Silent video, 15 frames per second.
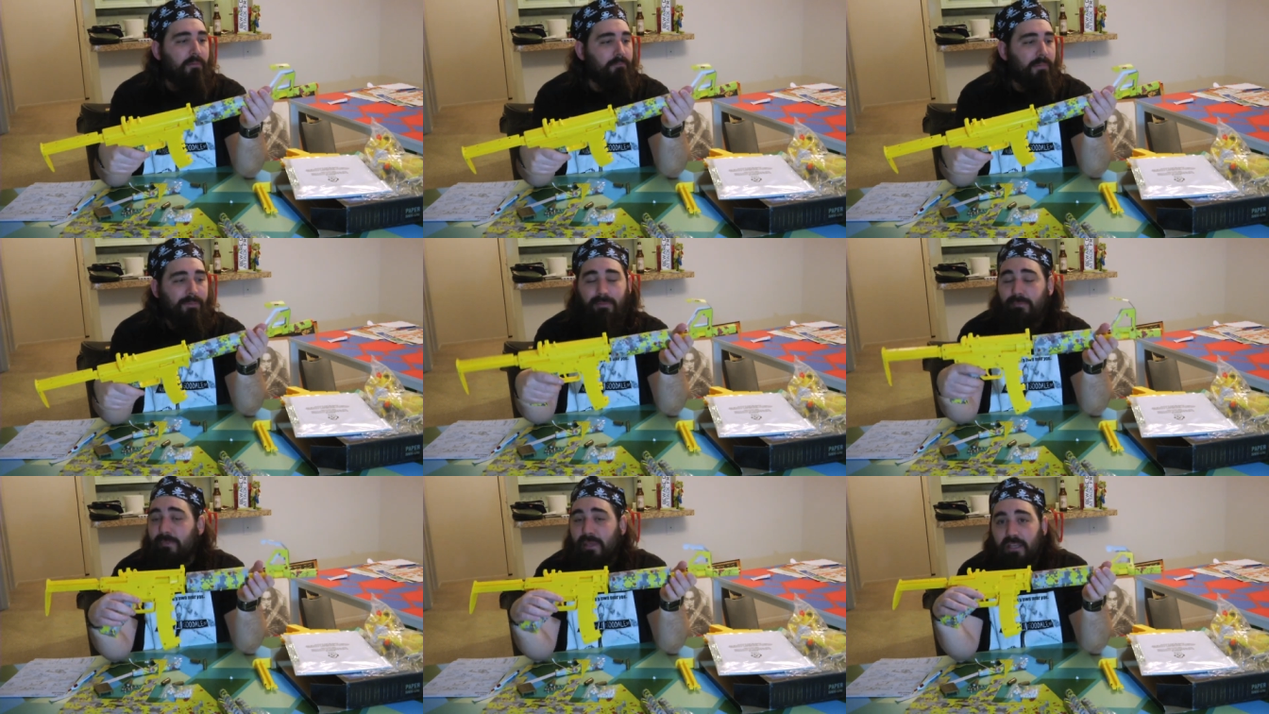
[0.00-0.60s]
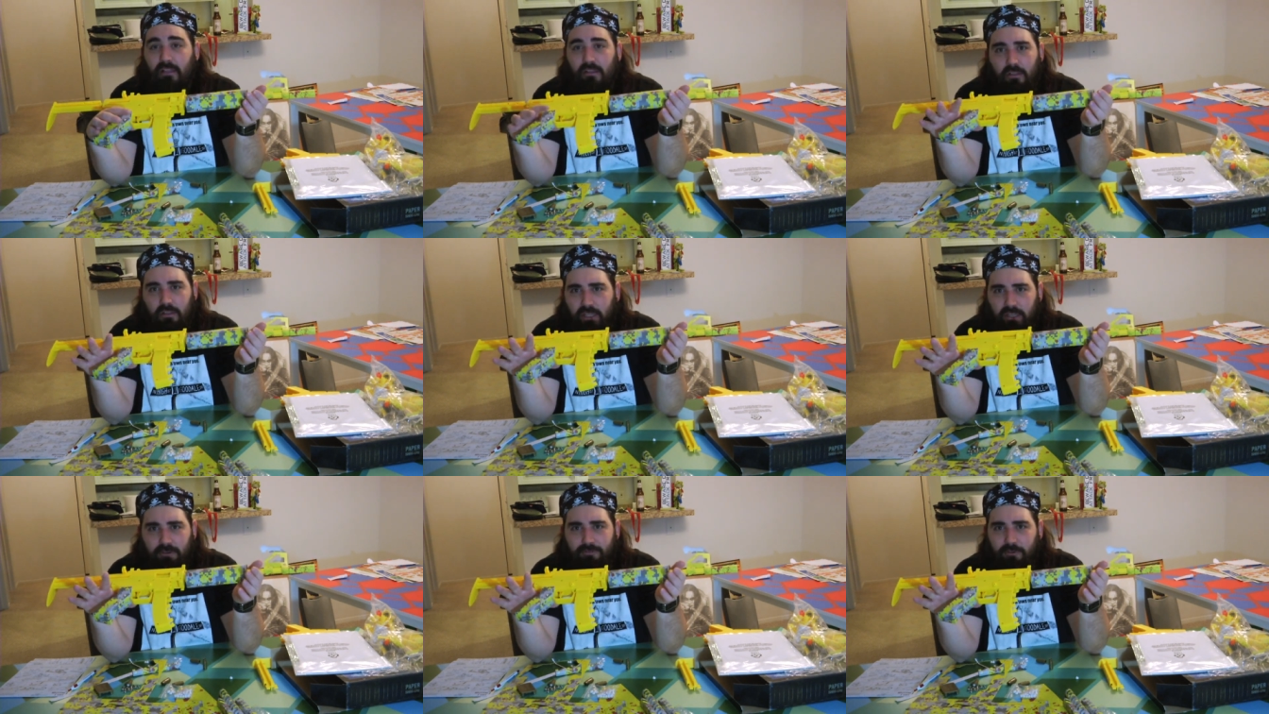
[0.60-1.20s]
maybe make it
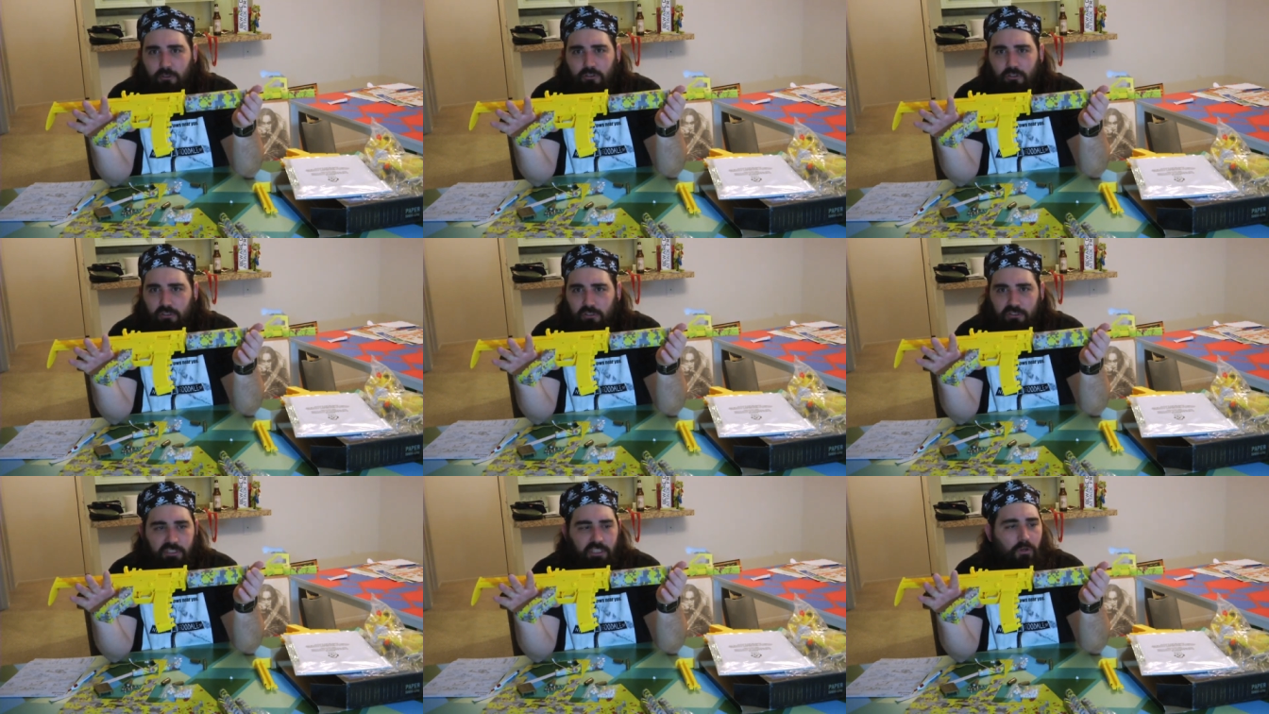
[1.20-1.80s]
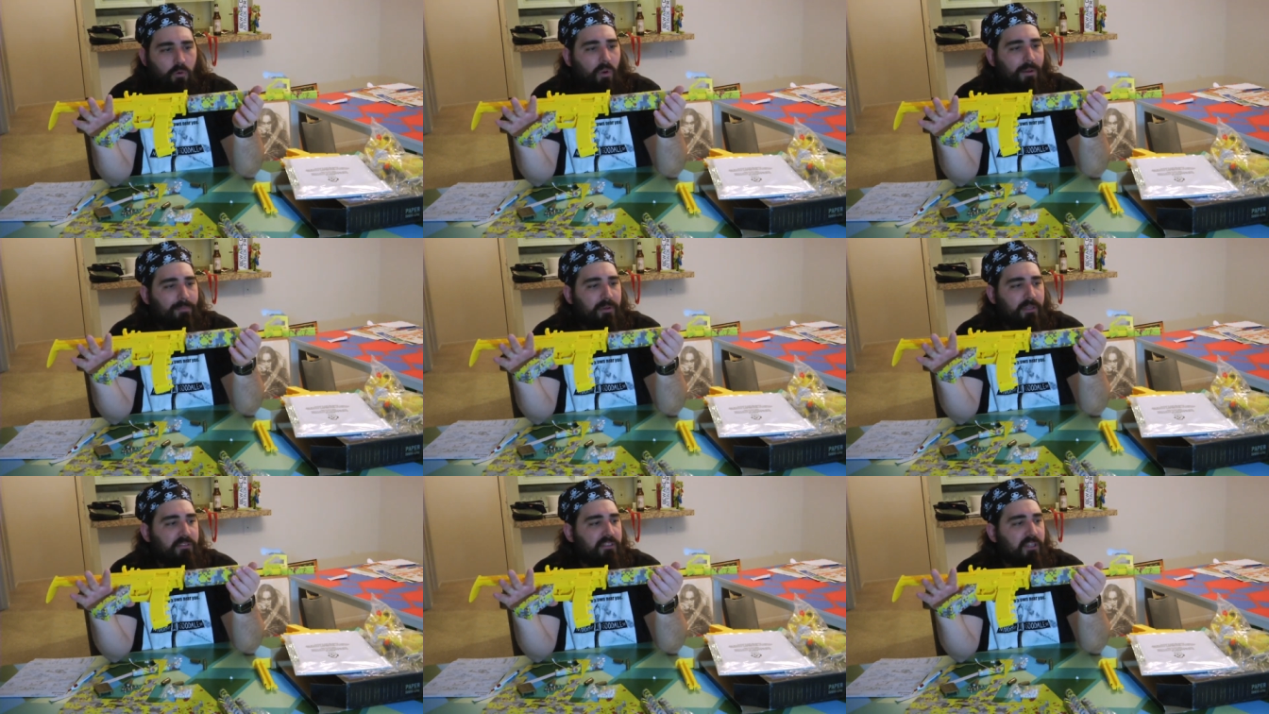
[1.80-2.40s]
look like a futuristic
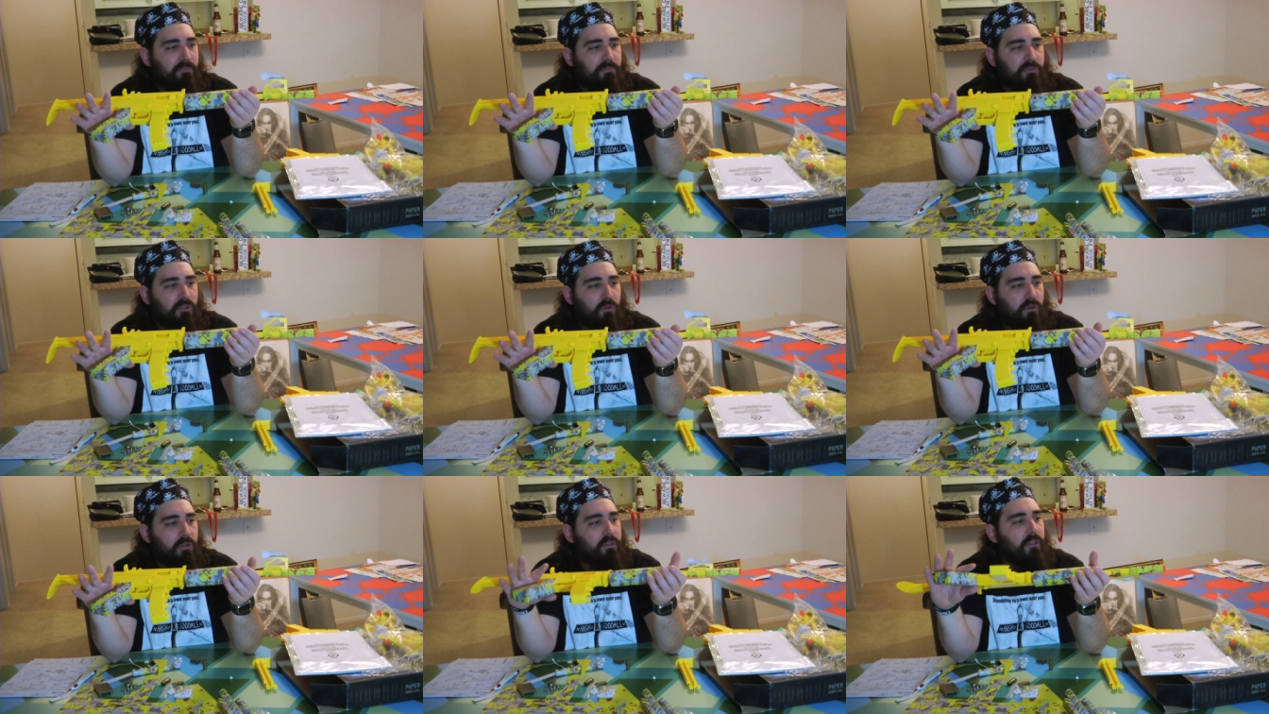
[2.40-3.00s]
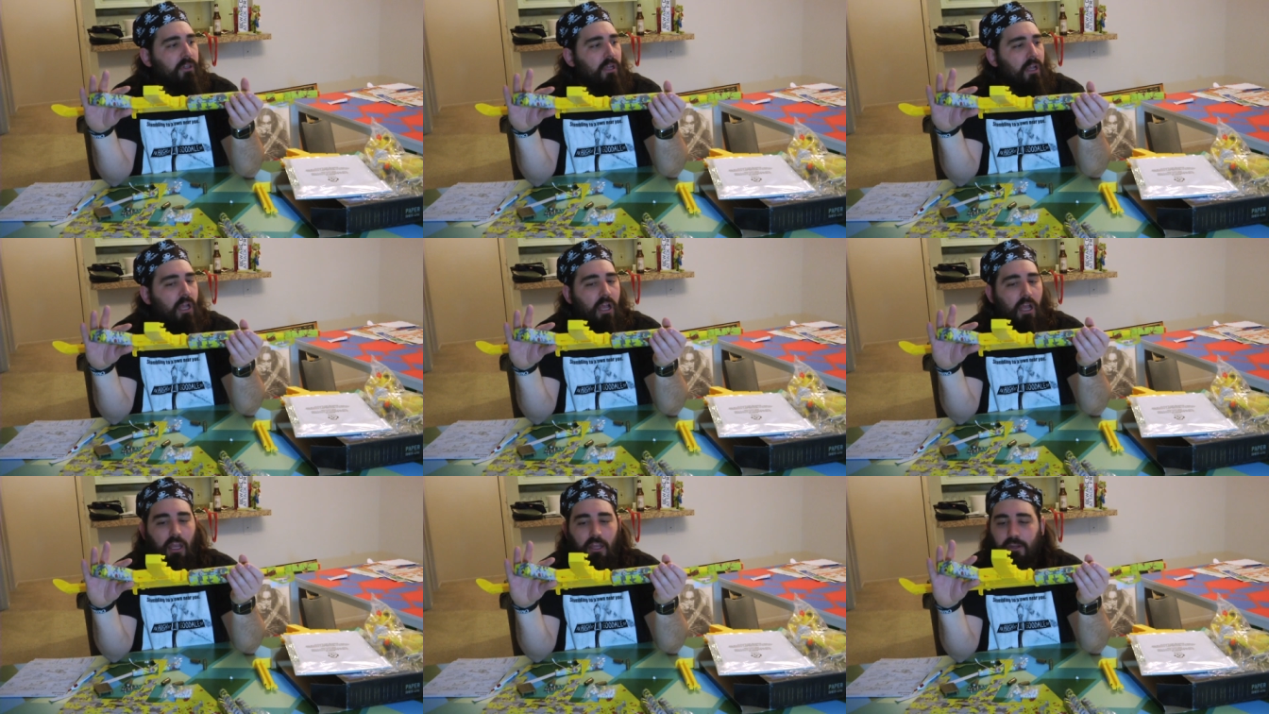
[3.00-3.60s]
weapon some sort,
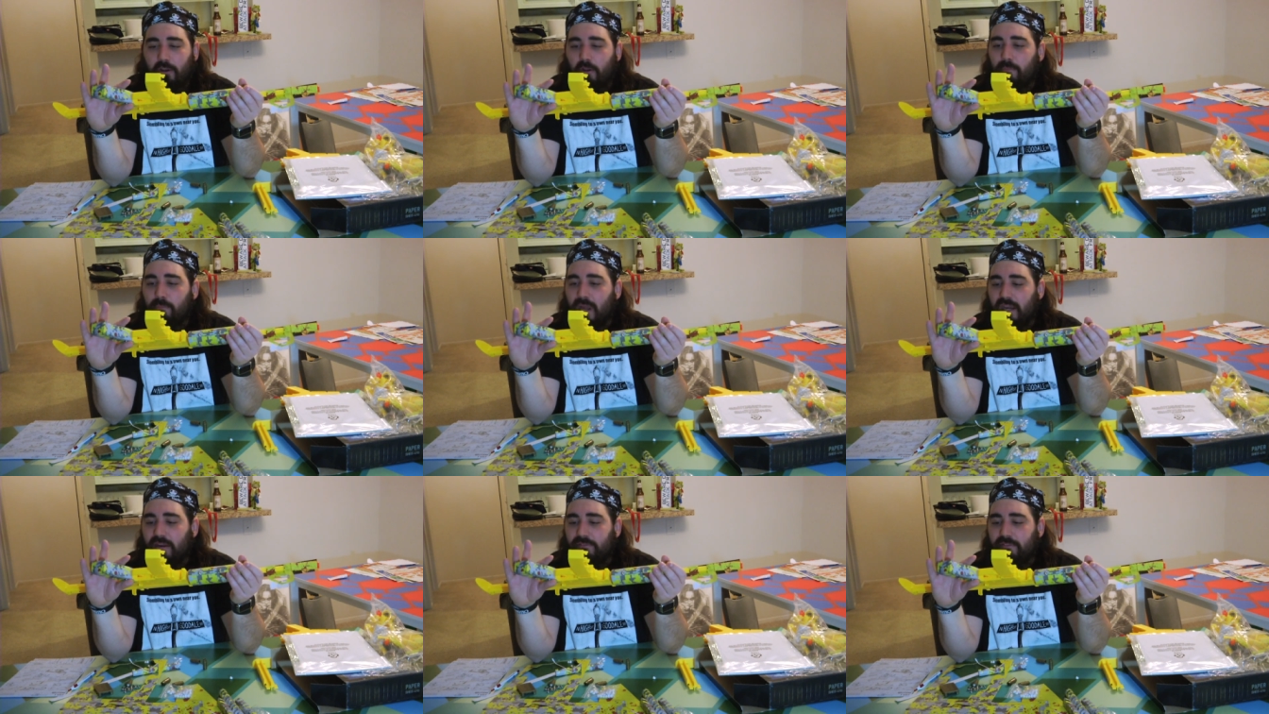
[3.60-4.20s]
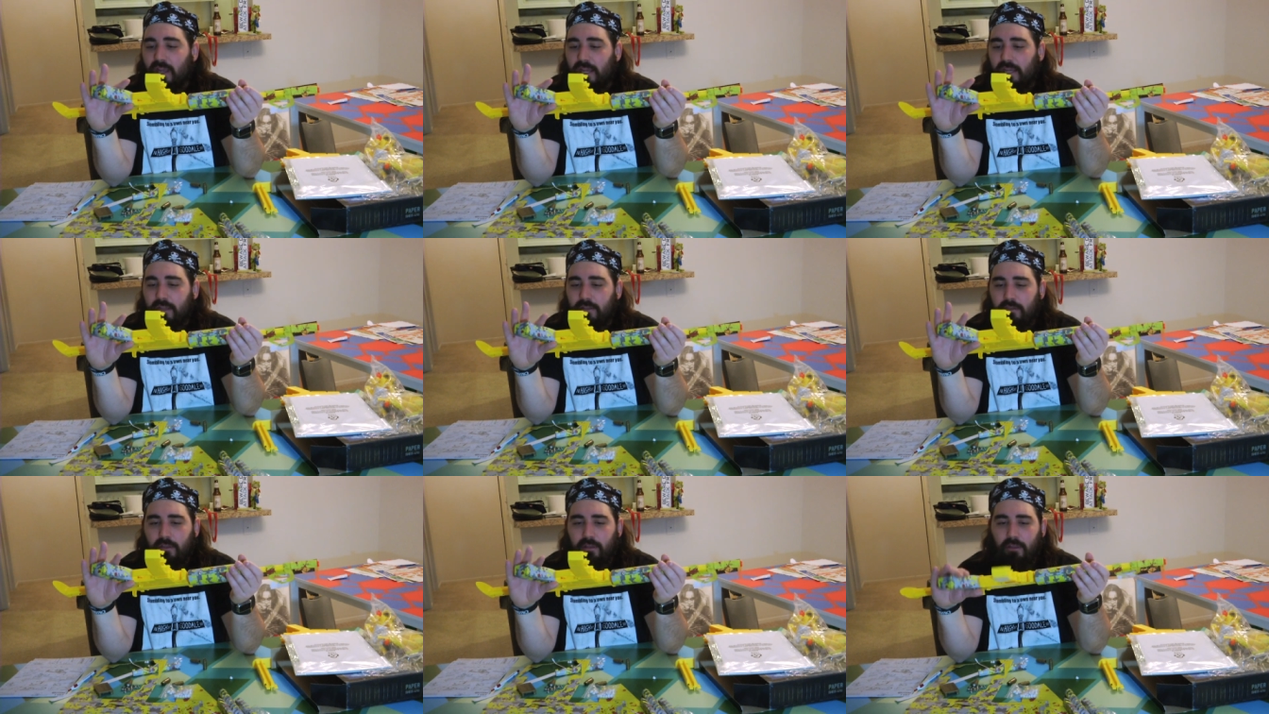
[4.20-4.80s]
uh, you know, modify
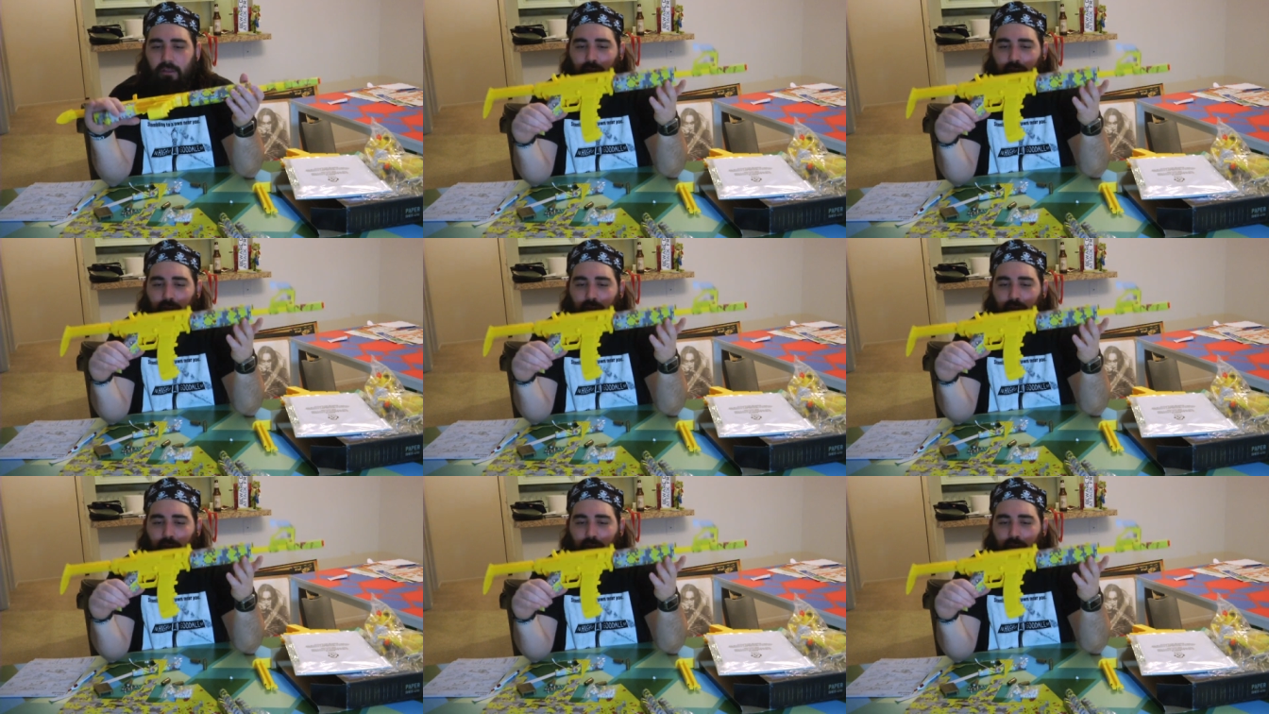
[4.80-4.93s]
it.